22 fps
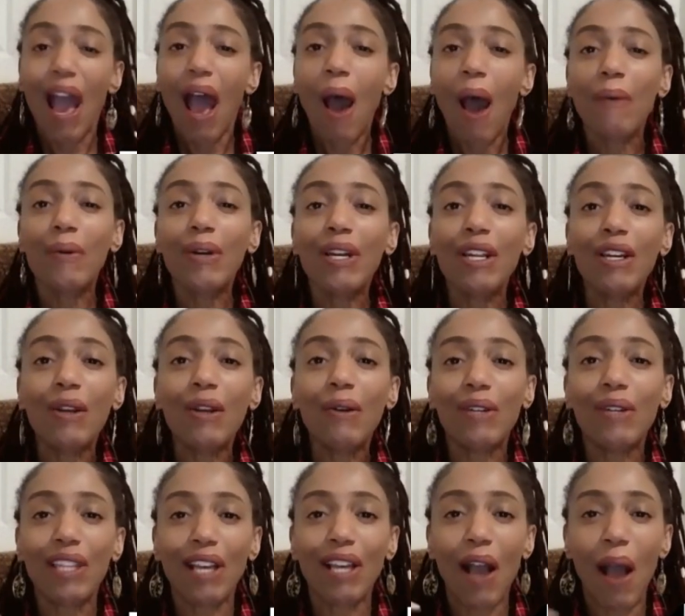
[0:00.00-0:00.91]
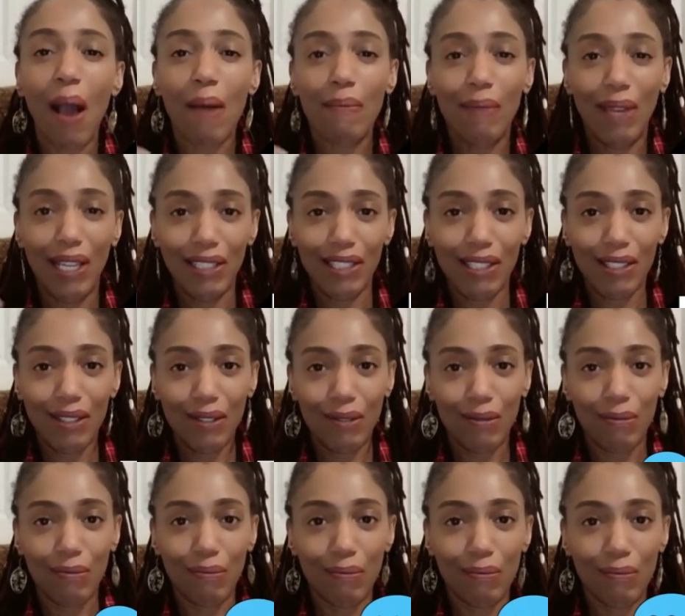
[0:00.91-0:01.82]
I want to know in the comments.
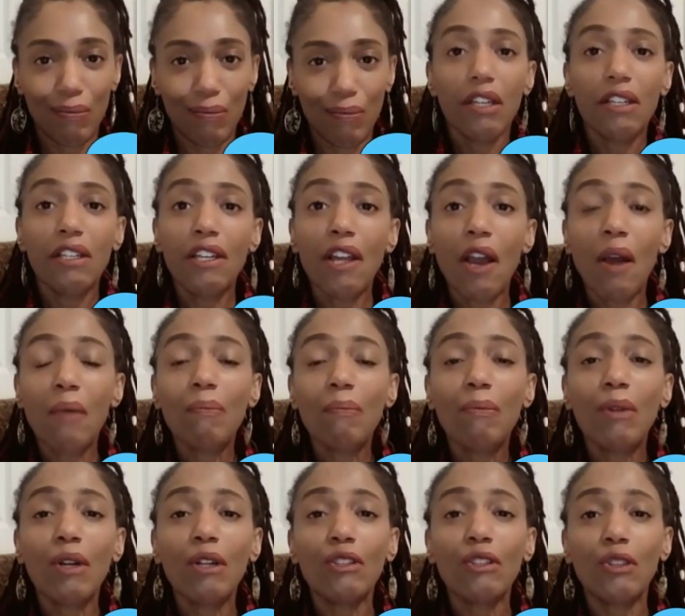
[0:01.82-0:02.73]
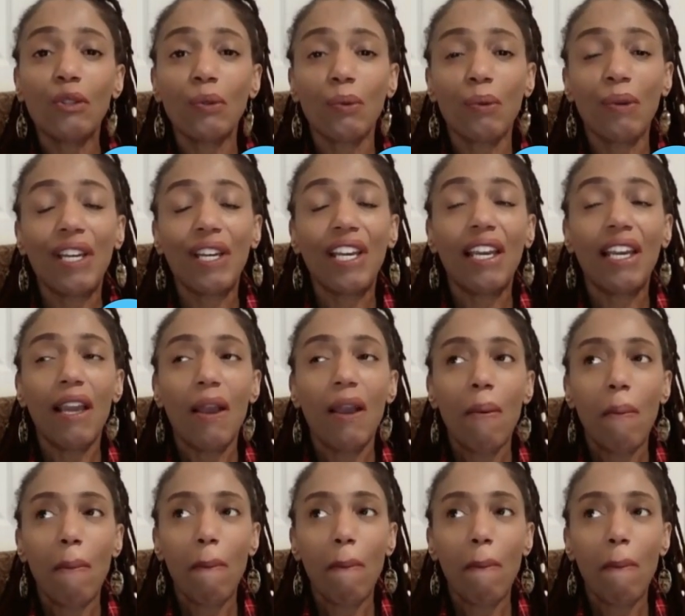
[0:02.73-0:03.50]
Number 3,